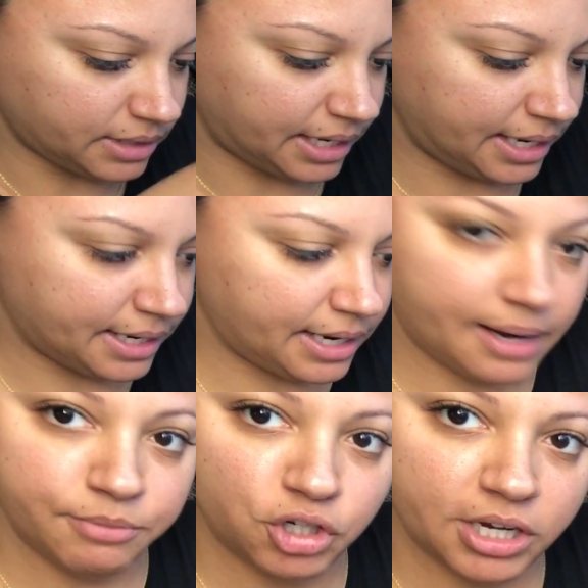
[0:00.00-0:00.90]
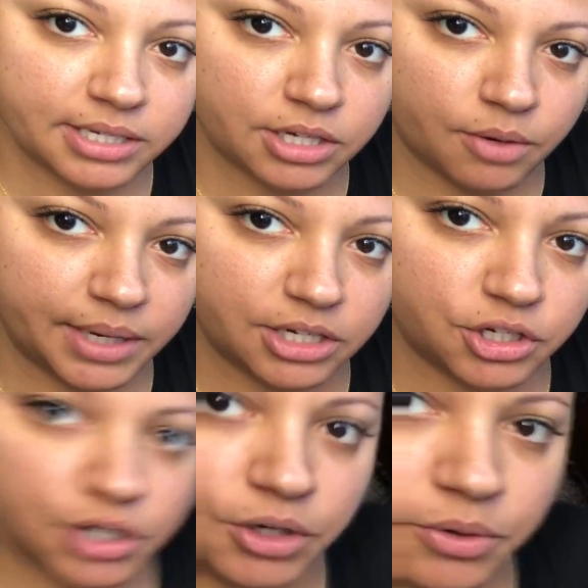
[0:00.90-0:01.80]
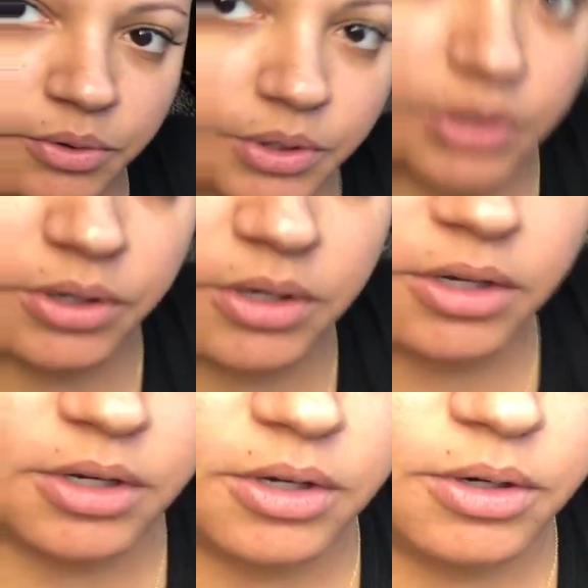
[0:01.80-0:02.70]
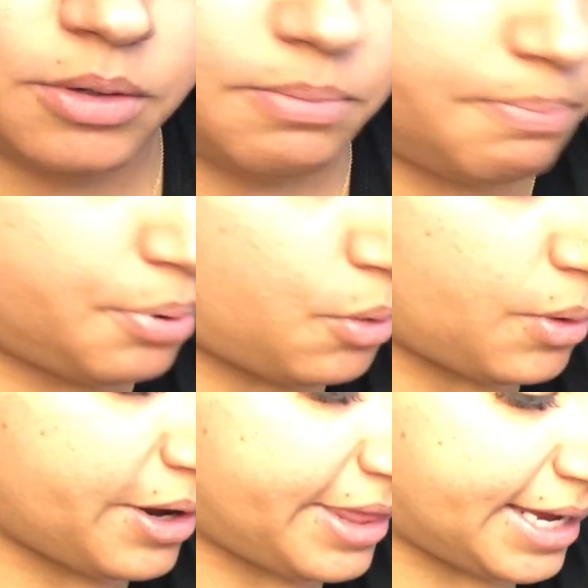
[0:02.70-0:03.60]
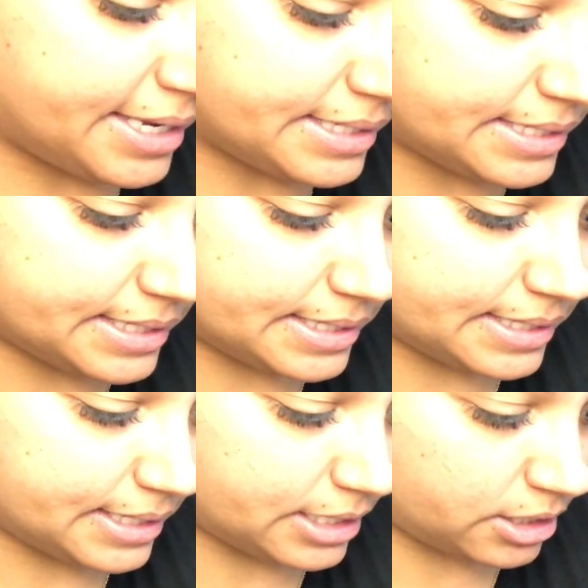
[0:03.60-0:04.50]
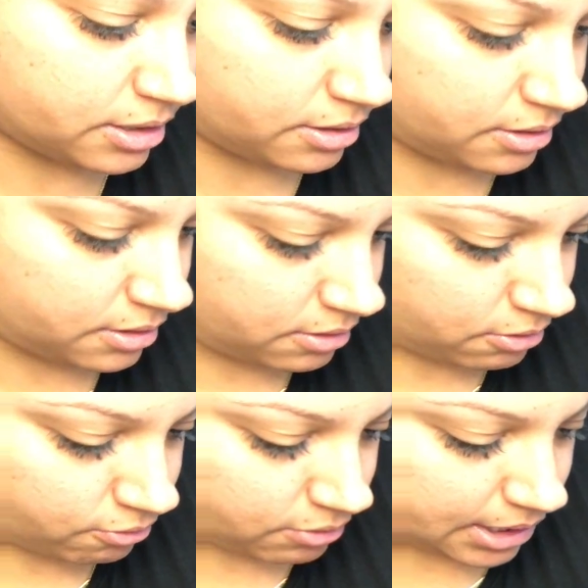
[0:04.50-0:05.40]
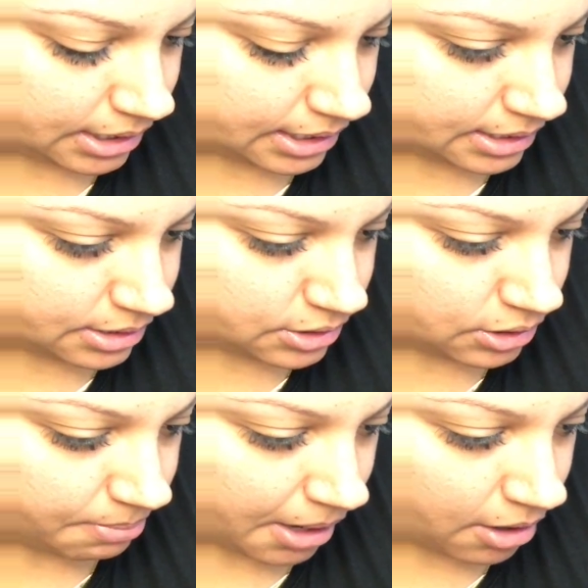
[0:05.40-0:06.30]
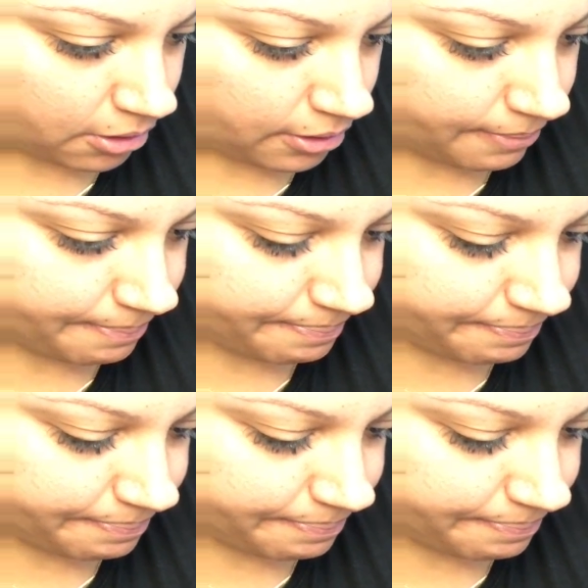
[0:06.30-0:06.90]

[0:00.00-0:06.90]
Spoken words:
And I'm just going to pour this right into the bottle.